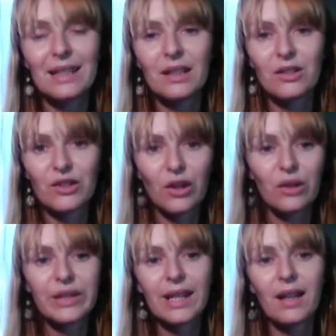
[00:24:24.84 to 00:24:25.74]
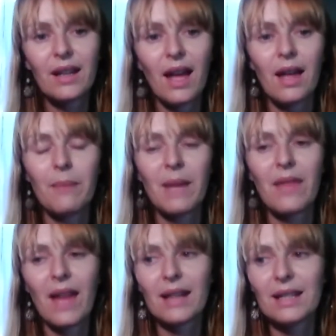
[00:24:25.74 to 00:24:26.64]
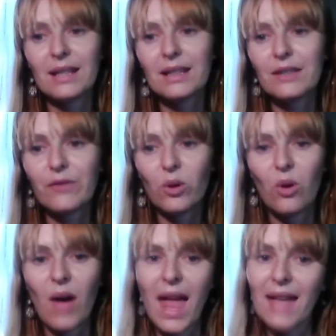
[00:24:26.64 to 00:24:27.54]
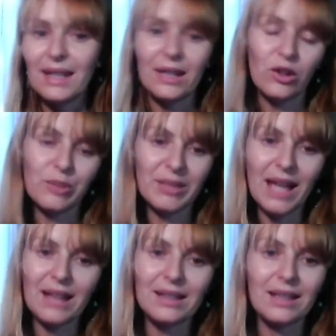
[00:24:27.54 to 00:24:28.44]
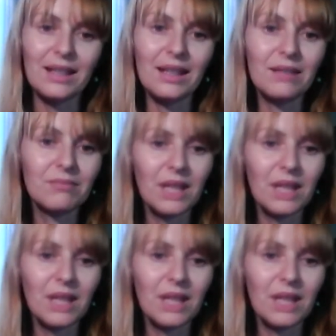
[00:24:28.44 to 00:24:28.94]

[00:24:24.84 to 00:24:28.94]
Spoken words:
consulting, and that is for any hospitality.